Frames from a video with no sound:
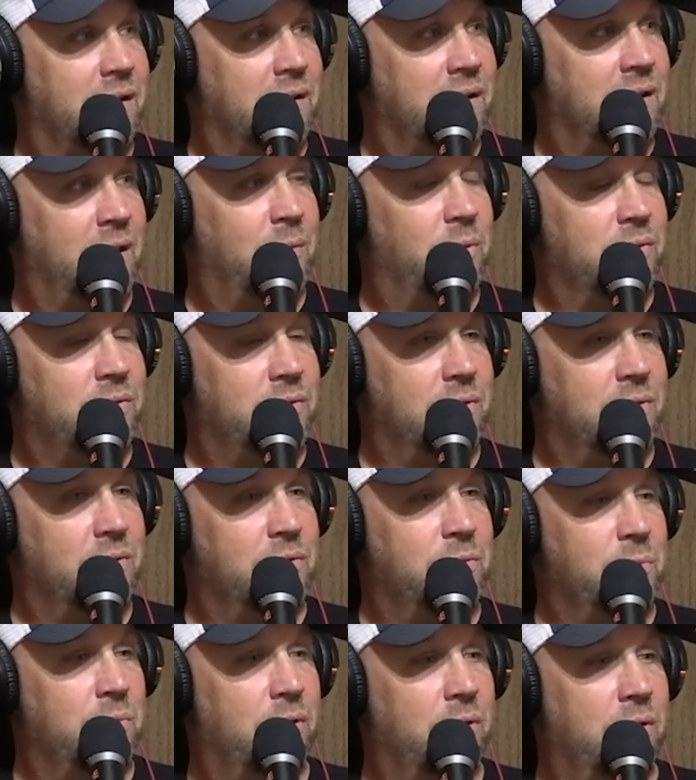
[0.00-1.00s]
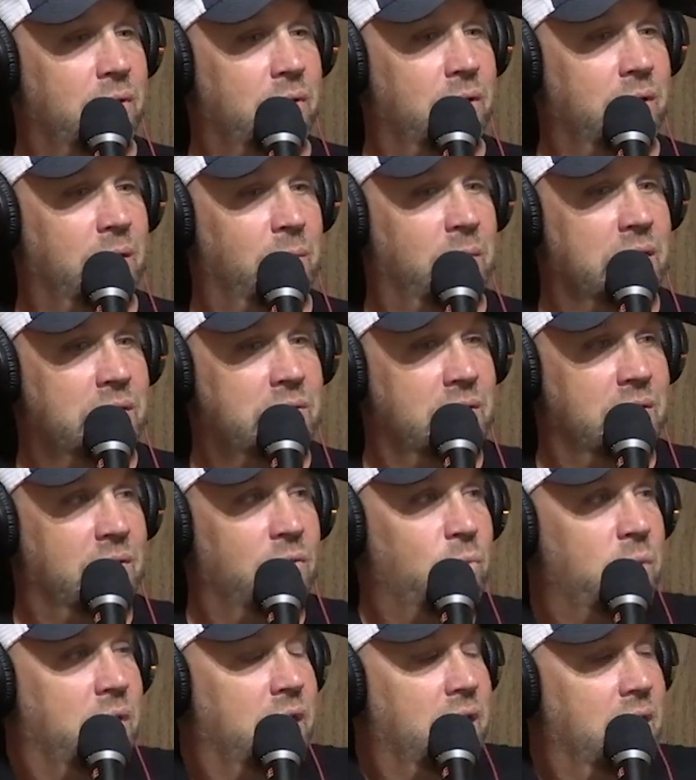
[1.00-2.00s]
keep your circle small, and make sure
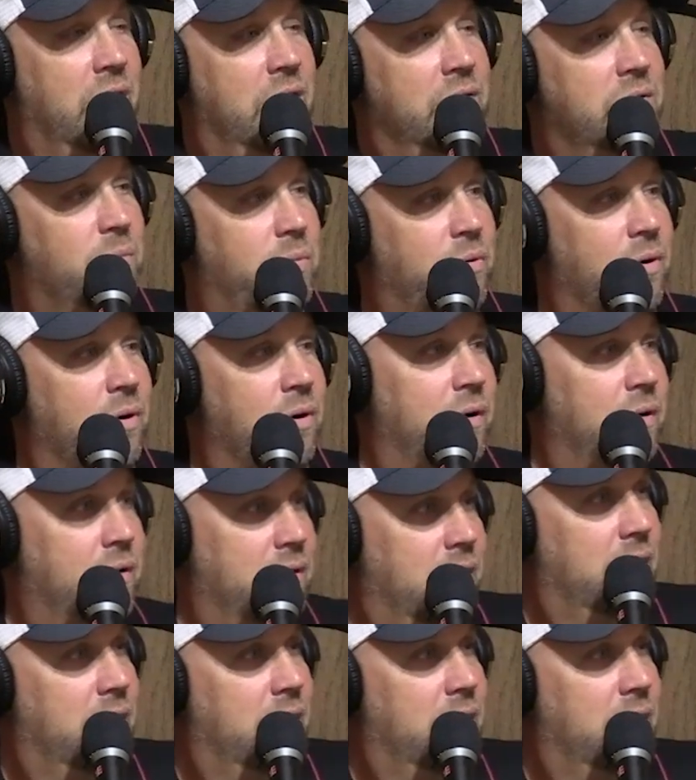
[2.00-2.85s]
everybody has a part